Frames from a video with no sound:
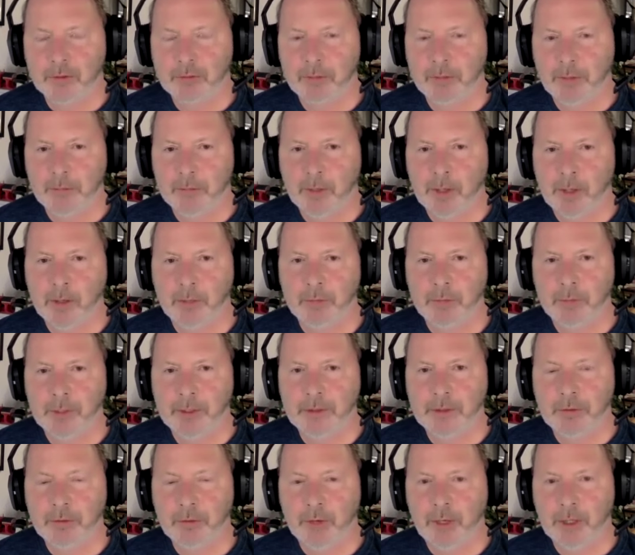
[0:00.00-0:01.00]
from my mom
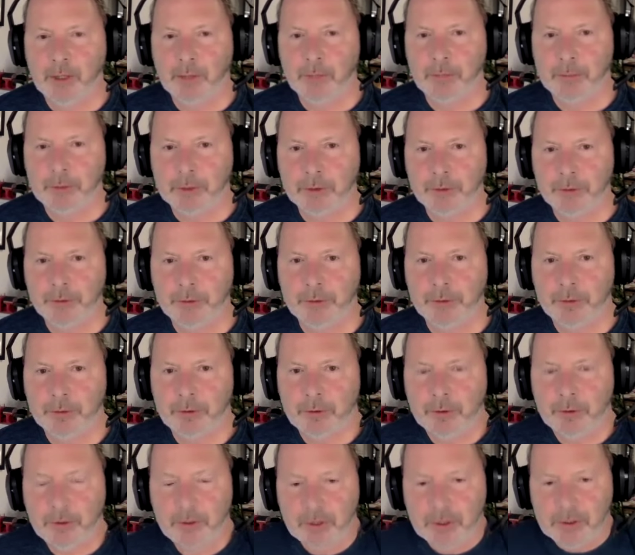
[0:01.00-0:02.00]
and try to build
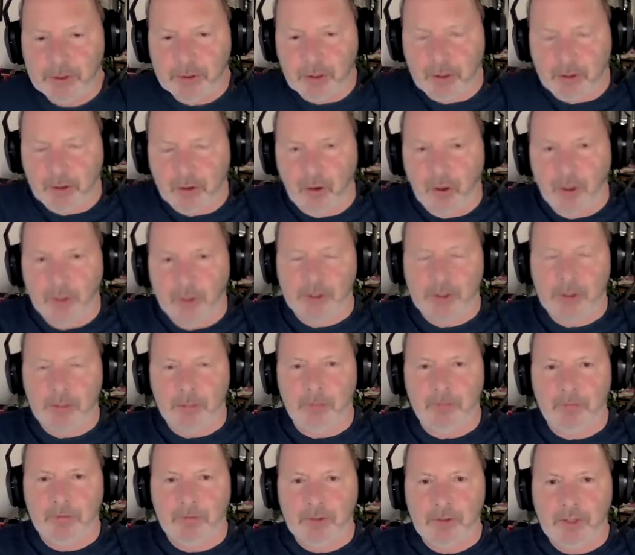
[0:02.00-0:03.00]
this concept
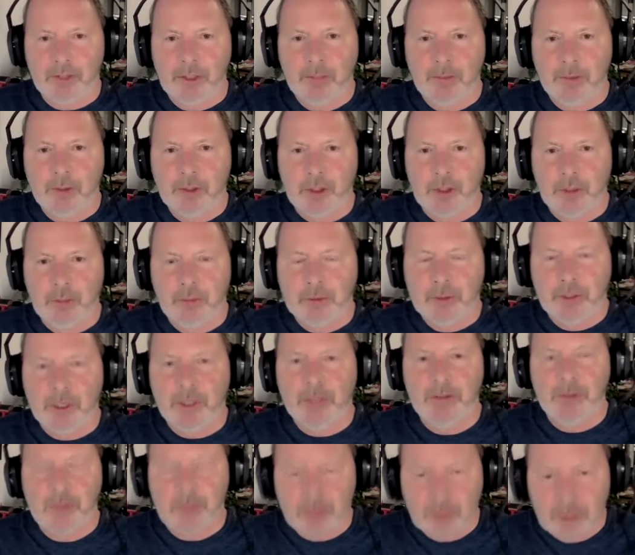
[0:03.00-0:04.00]
of a ski machine, which
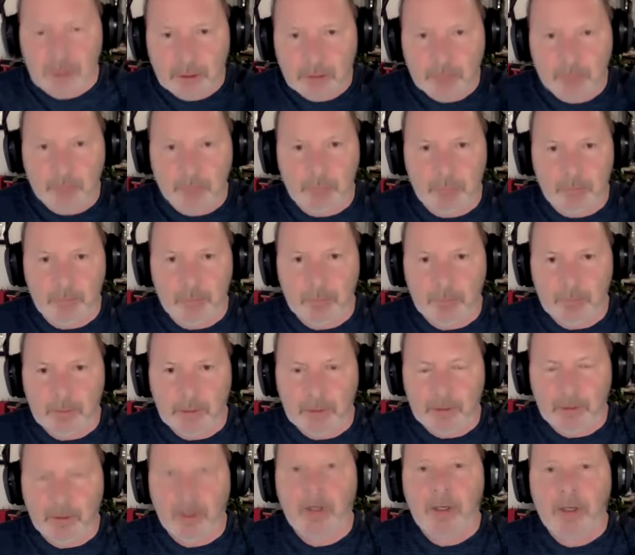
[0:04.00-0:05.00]
I'd seen
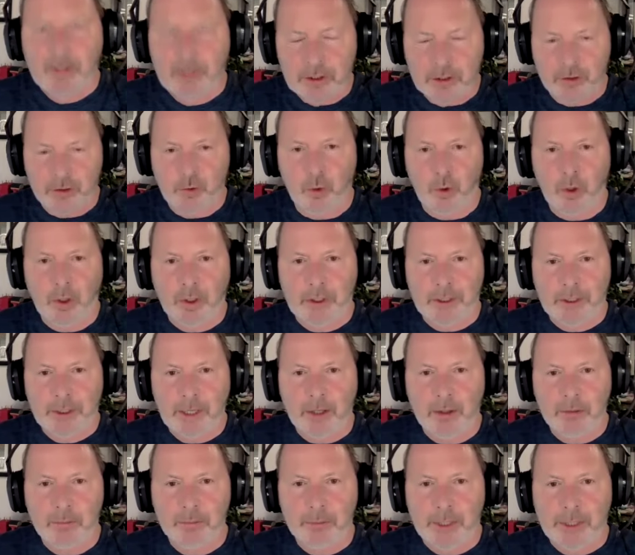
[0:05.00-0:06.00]
historically in
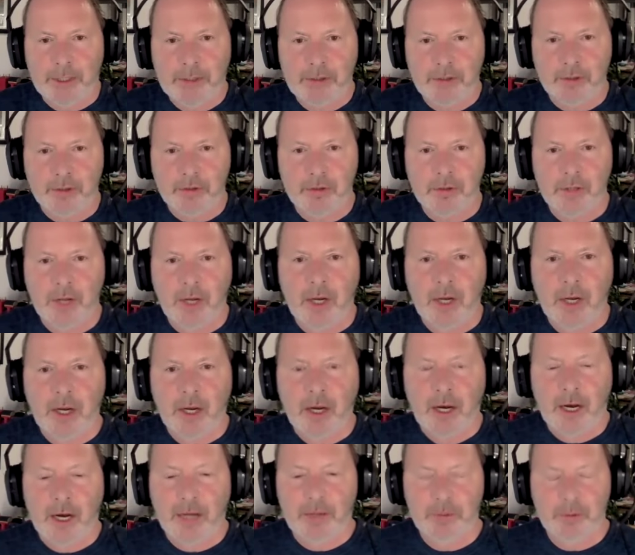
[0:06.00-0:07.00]
other places.
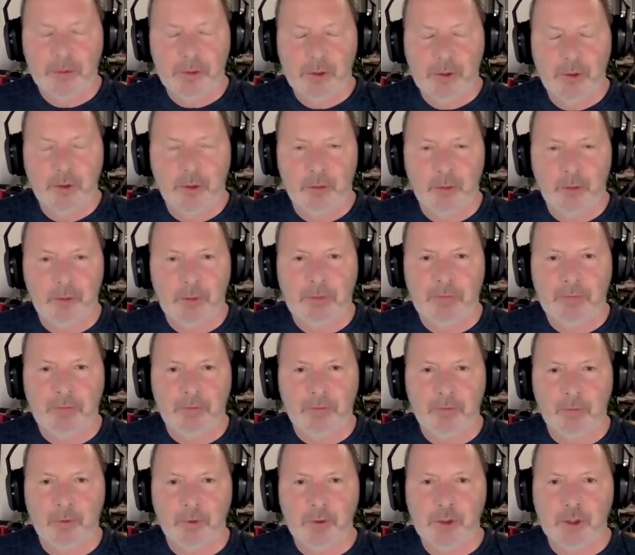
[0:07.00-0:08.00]
There was 2 or 3
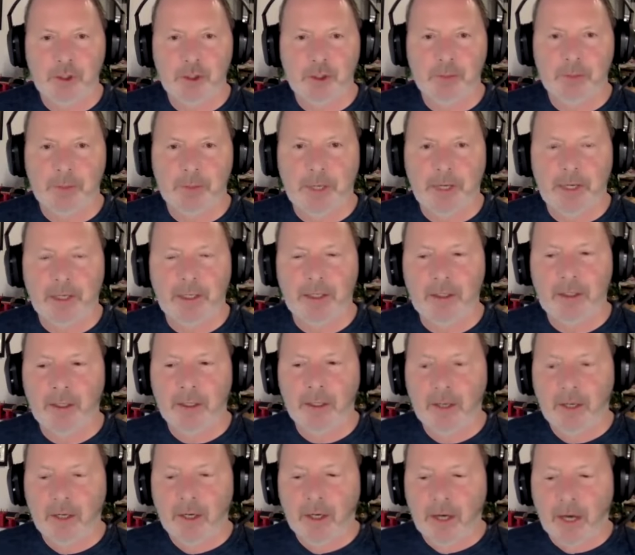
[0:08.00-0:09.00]
different versions, but
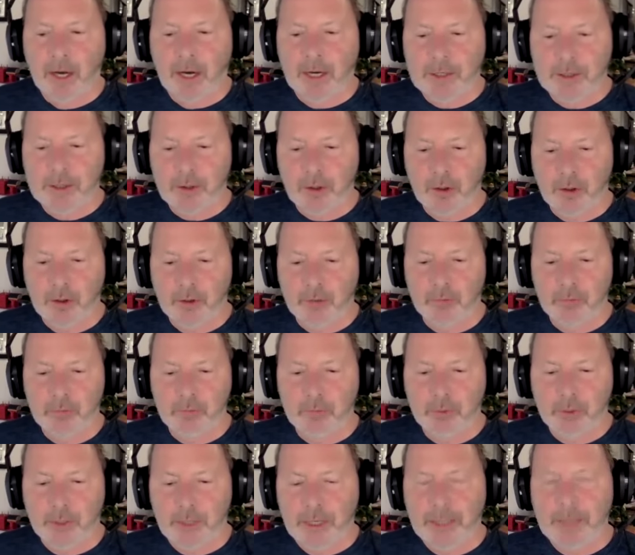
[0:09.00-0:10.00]
I started
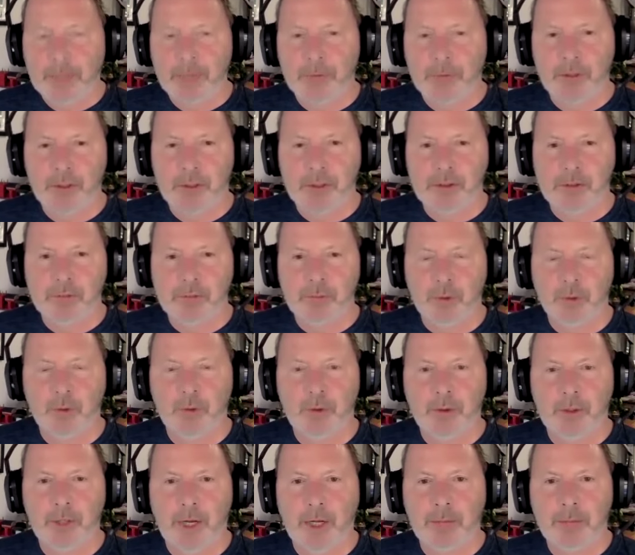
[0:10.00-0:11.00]
playing with this
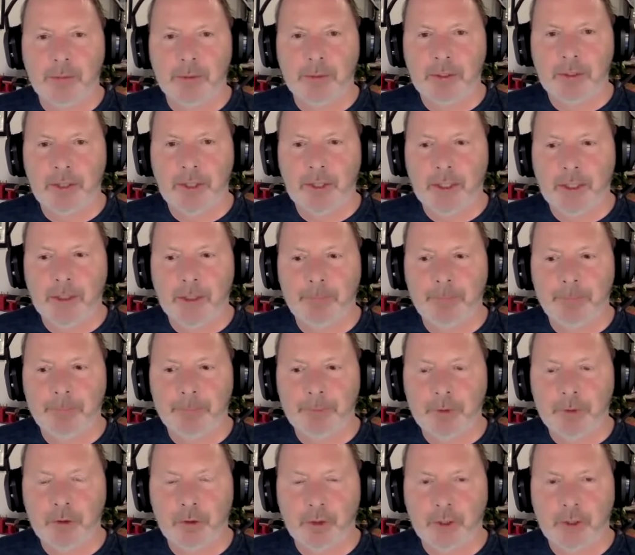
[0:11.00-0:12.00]
prototype
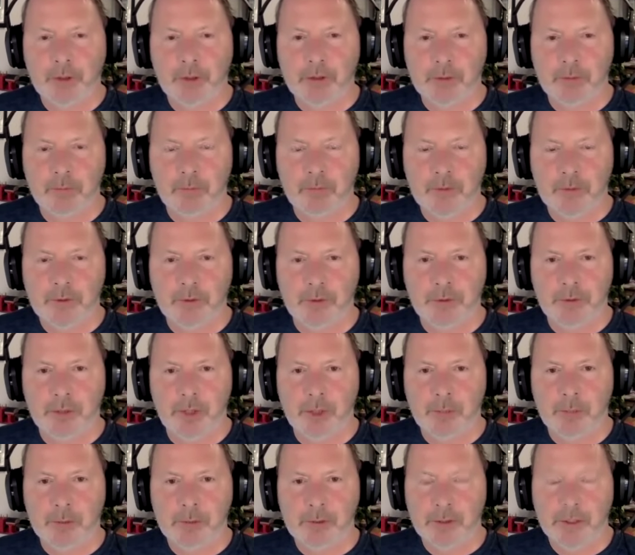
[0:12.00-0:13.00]
and took it to some physical
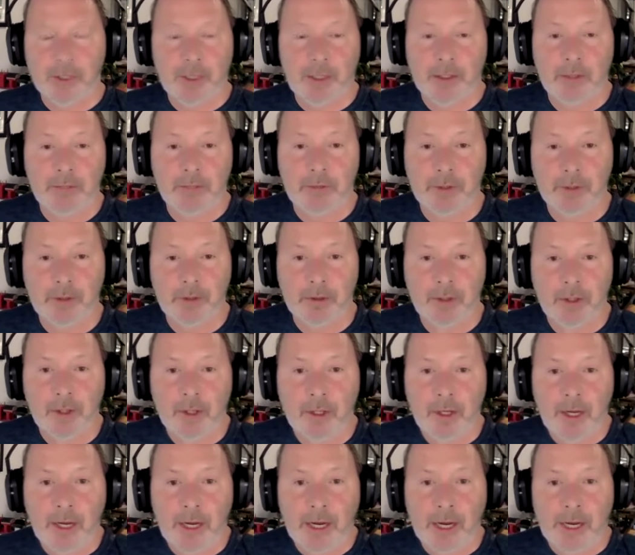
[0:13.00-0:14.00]
therapists, and they loved it.
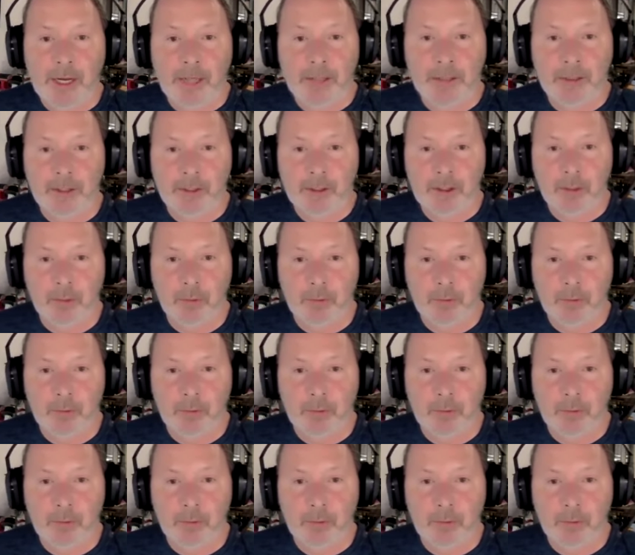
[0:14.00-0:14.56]
And